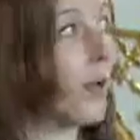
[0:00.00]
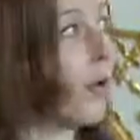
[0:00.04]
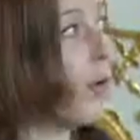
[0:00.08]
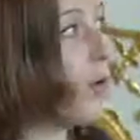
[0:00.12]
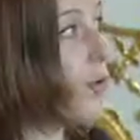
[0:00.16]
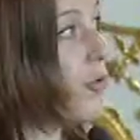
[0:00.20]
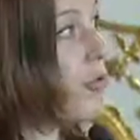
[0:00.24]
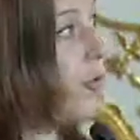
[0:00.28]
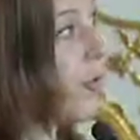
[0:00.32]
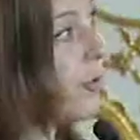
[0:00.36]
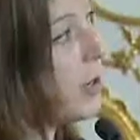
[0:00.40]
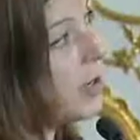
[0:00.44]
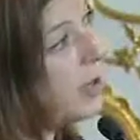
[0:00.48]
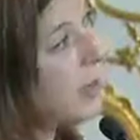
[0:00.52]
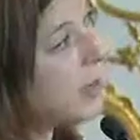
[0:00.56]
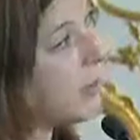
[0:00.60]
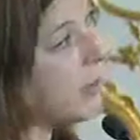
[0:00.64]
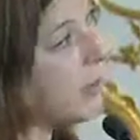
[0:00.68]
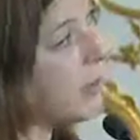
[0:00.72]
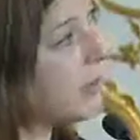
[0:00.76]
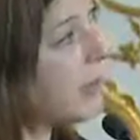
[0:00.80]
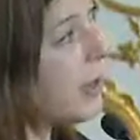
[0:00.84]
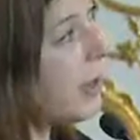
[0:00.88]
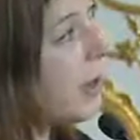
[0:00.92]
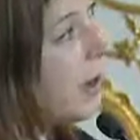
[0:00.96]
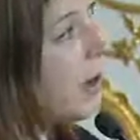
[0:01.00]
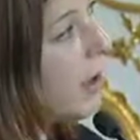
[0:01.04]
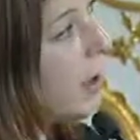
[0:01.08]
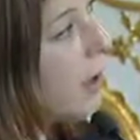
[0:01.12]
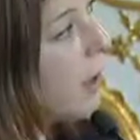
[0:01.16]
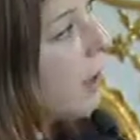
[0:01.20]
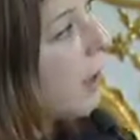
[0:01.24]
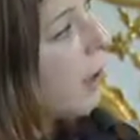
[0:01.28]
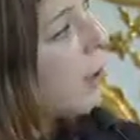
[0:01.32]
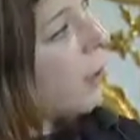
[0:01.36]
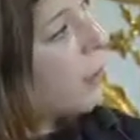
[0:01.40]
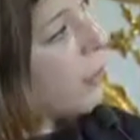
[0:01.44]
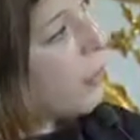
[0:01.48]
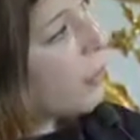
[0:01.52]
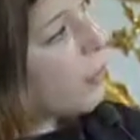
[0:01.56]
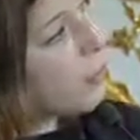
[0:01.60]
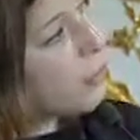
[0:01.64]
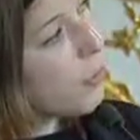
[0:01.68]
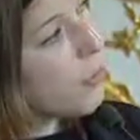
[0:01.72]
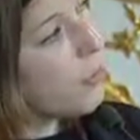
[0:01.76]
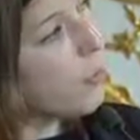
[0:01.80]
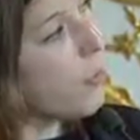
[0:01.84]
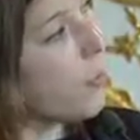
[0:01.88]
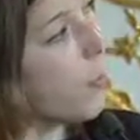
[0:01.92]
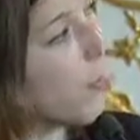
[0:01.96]
on your internal
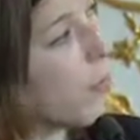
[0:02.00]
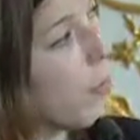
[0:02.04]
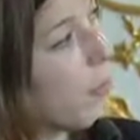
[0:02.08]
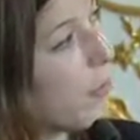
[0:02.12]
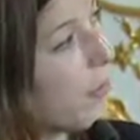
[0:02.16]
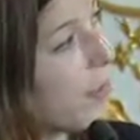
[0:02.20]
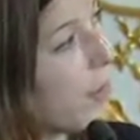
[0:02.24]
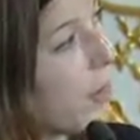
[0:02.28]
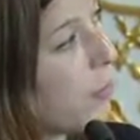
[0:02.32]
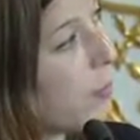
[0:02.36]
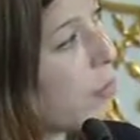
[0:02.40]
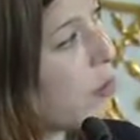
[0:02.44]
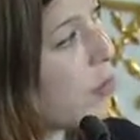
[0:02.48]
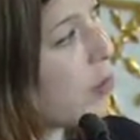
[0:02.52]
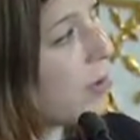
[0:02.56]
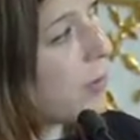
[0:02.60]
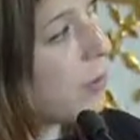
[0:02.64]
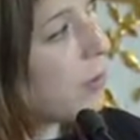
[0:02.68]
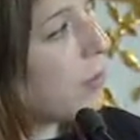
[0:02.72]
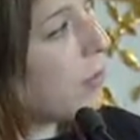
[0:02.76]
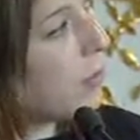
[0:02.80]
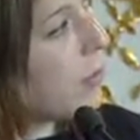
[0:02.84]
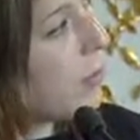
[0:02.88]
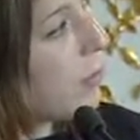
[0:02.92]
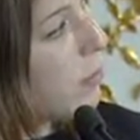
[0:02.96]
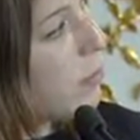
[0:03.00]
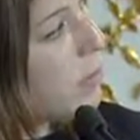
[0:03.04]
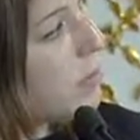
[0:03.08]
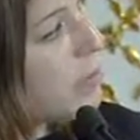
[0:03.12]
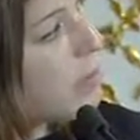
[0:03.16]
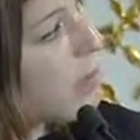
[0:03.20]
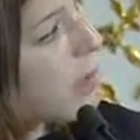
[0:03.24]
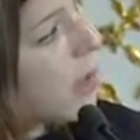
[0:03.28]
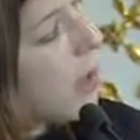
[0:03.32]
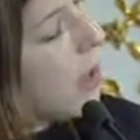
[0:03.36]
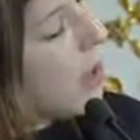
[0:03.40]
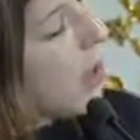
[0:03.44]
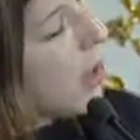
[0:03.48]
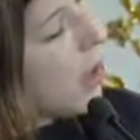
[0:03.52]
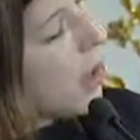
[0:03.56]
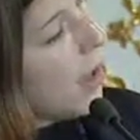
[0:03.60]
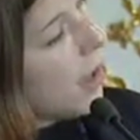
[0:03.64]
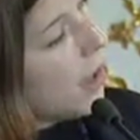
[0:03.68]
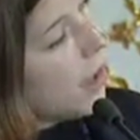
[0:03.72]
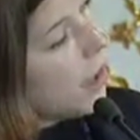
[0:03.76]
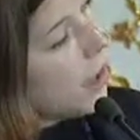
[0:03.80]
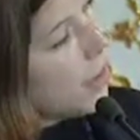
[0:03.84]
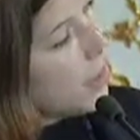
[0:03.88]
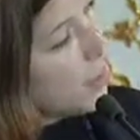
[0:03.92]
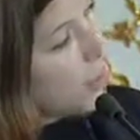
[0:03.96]
nose mucosa, which is going to be
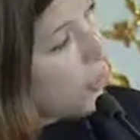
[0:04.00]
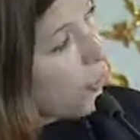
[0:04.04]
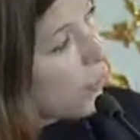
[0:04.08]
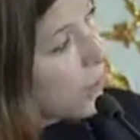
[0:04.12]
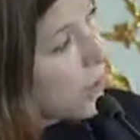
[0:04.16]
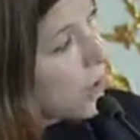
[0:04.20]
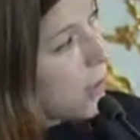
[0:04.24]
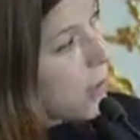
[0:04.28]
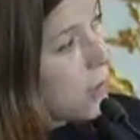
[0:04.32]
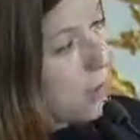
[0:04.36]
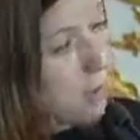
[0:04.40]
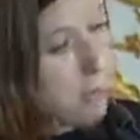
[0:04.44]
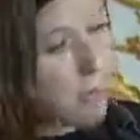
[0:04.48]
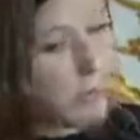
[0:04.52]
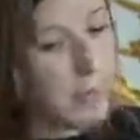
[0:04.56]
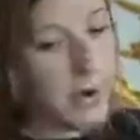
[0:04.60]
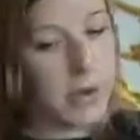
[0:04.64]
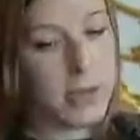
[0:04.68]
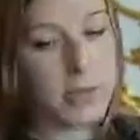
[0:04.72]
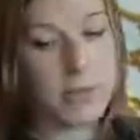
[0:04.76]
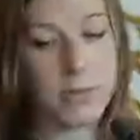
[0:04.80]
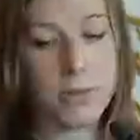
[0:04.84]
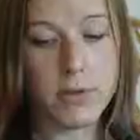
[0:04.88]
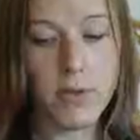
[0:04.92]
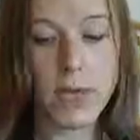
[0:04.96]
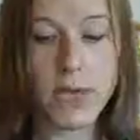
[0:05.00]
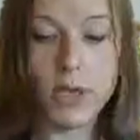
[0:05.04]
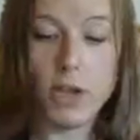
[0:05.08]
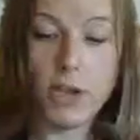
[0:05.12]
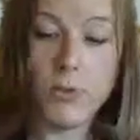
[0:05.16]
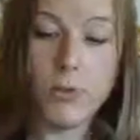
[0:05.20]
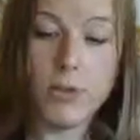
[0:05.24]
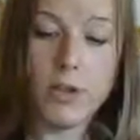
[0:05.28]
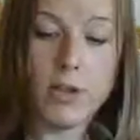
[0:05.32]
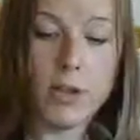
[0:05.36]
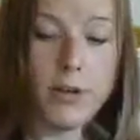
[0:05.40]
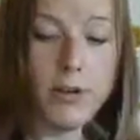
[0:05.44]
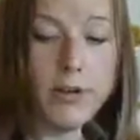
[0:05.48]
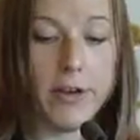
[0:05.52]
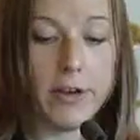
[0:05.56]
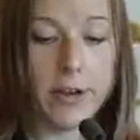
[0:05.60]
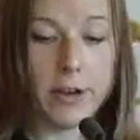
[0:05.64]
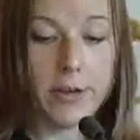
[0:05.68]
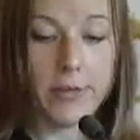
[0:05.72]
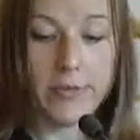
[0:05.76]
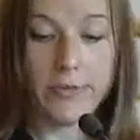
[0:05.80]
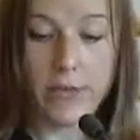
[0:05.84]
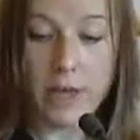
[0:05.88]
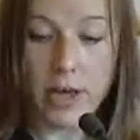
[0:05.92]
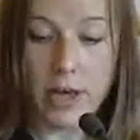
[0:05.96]
triggered by the trigeminal
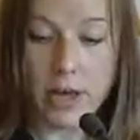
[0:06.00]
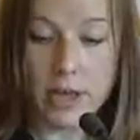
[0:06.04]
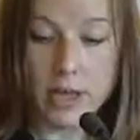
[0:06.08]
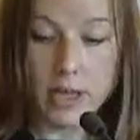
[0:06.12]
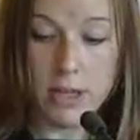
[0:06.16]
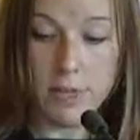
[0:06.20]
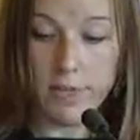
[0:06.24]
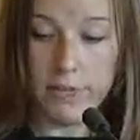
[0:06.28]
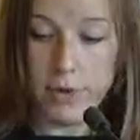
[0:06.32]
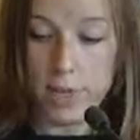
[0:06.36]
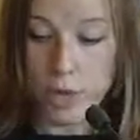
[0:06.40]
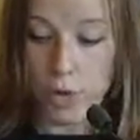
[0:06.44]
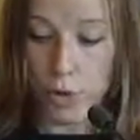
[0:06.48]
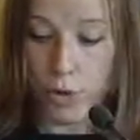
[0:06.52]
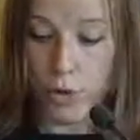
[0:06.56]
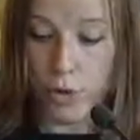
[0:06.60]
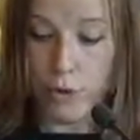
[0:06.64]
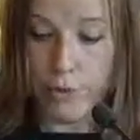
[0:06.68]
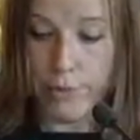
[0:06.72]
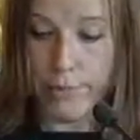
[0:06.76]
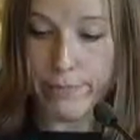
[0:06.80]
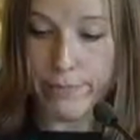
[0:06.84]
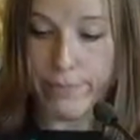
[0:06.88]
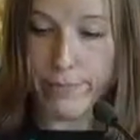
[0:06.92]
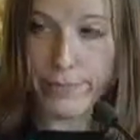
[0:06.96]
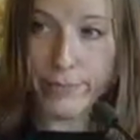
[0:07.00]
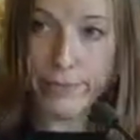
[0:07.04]
nerve activation.